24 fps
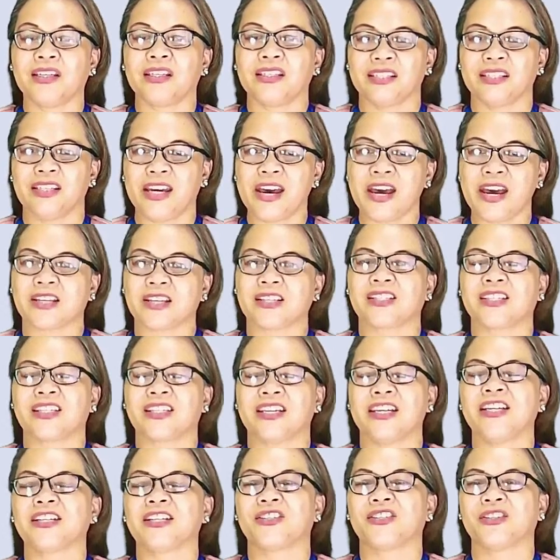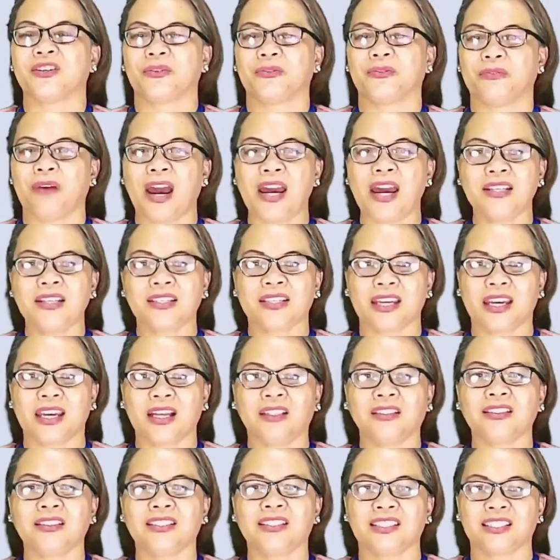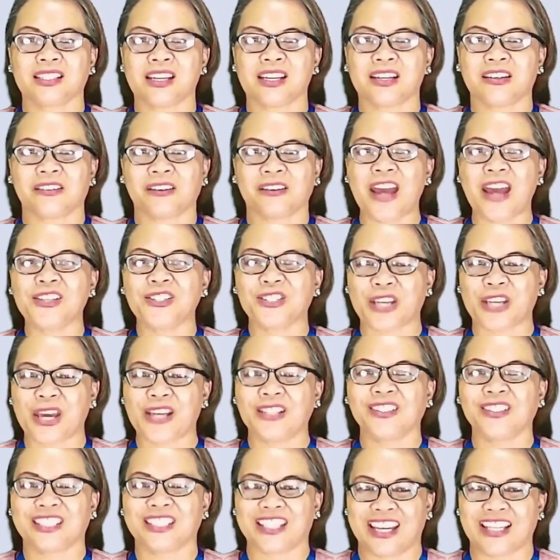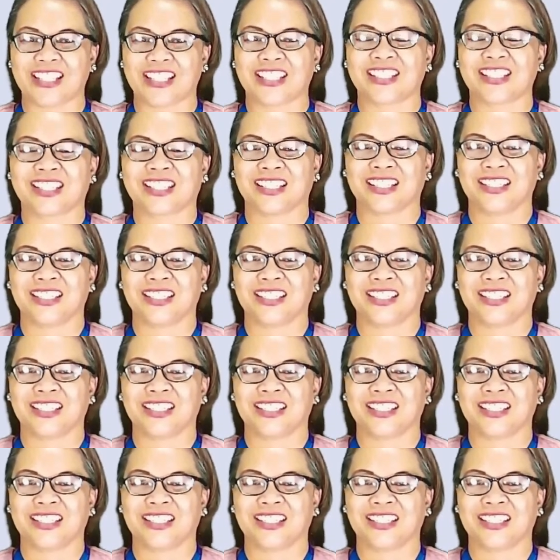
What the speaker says: yes, it's the right tail test.